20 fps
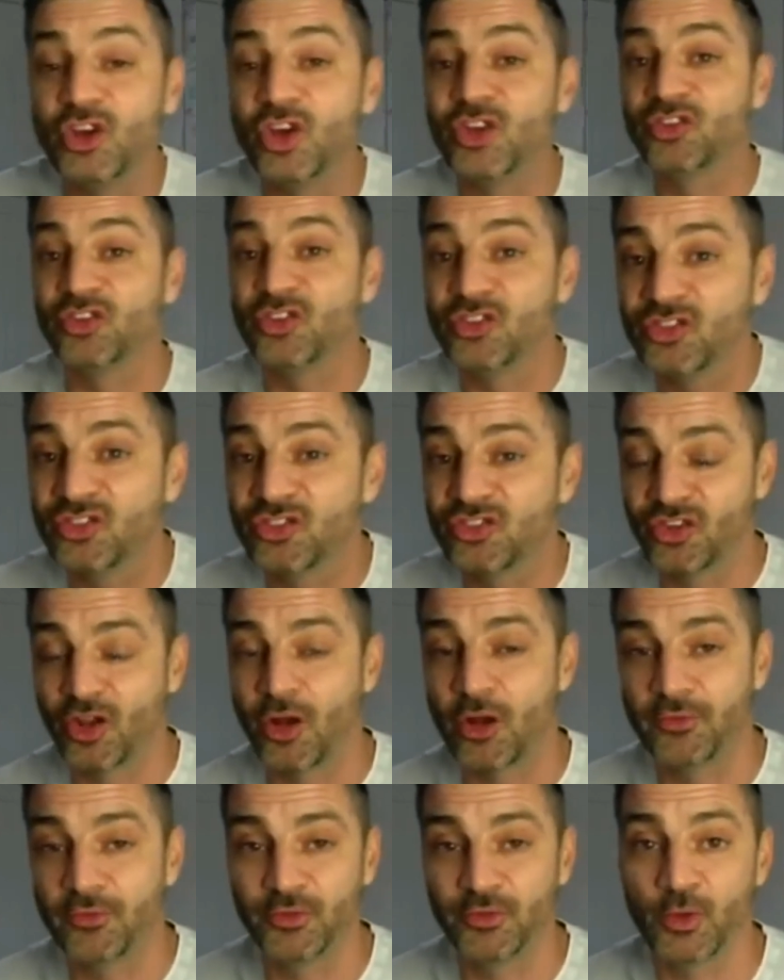doesn't
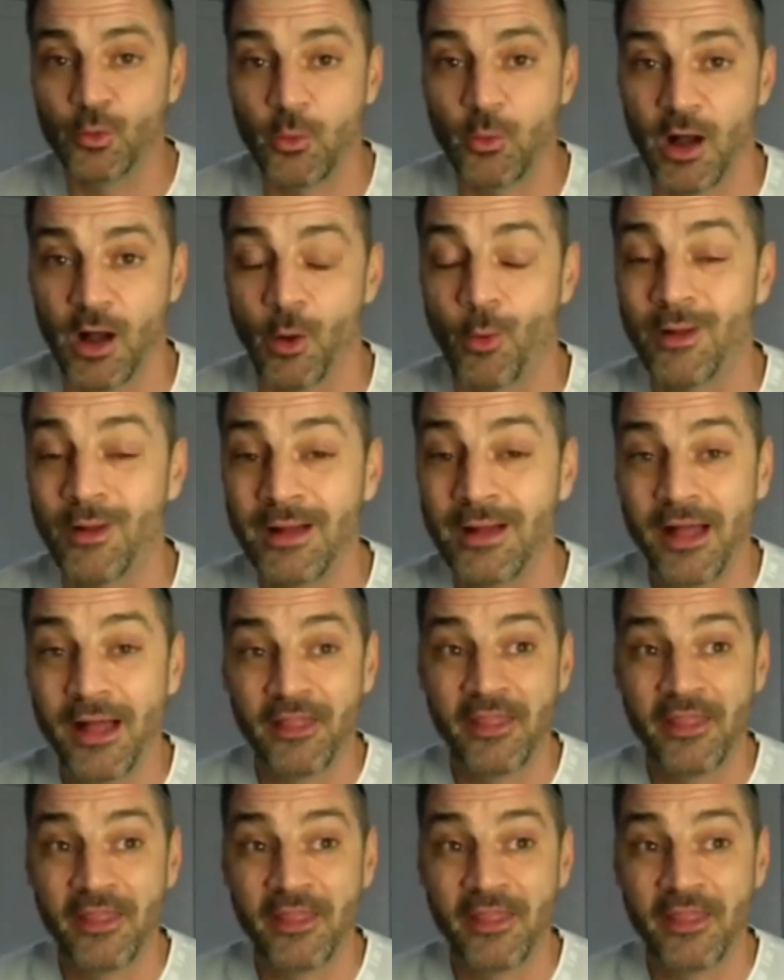serve you well.